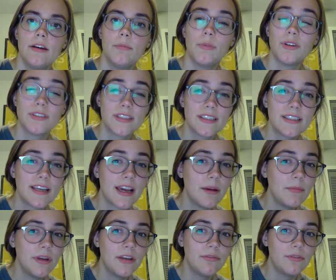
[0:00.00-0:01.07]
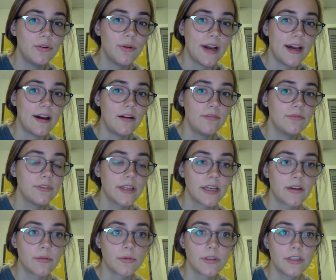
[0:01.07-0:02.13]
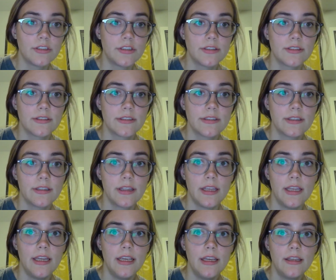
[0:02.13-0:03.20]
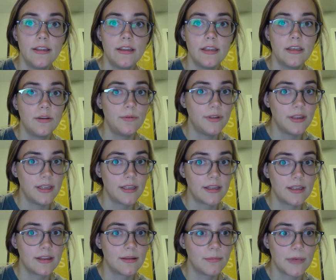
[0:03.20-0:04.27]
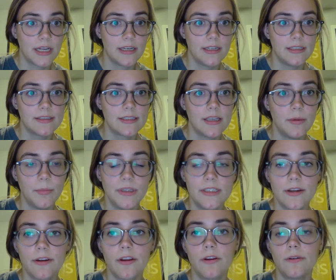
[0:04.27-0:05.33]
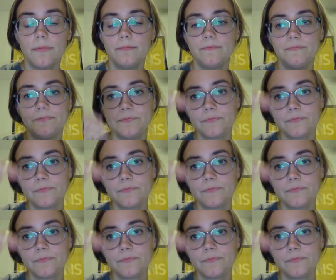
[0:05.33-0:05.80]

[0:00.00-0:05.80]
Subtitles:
Most of the time, if you have a religious leaning, then you would think that the mind is immaterial.